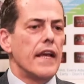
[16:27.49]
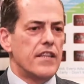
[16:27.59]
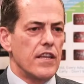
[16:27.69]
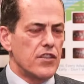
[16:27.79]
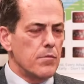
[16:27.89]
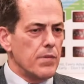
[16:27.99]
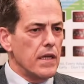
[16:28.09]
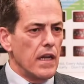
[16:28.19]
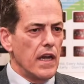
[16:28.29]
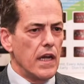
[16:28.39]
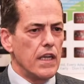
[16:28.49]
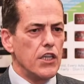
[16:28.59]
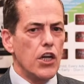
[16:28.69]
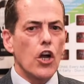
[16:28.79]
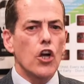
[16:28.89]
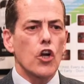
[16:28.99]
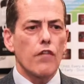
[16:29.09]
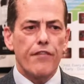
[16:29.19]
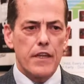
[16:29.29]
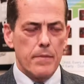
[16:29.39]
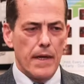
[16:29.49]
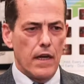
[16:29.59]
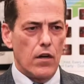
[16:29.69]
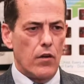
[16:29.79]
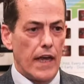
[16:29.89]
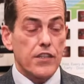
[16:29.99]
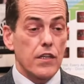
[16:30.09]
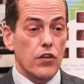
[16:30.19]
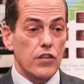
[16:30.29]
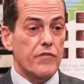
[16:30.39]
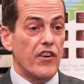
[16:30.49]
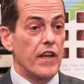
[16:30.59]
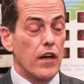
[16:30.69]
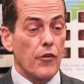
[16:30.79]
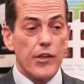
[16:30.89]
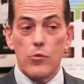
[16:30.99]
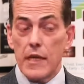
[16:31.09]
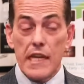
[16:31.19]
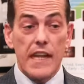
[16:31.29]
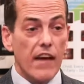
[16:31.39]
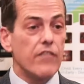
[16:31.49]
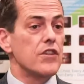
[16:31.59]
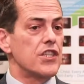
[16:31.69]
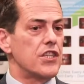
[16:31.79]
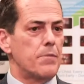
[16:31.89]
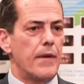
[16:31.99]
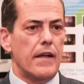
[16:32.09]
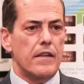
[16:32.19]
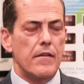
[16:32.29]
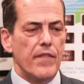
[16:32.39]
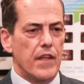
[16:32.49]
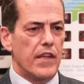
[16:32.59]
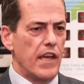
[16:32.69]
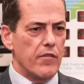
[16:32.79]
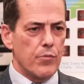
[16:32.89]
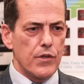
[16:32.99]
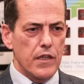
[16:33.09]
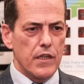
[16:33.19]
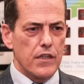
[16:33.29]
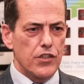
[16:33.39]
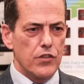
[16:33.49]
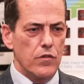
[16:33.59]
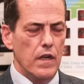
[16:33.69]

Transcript: That tends to be a younger female, actually looks very healthy, would never suspect that they have a breathing issue.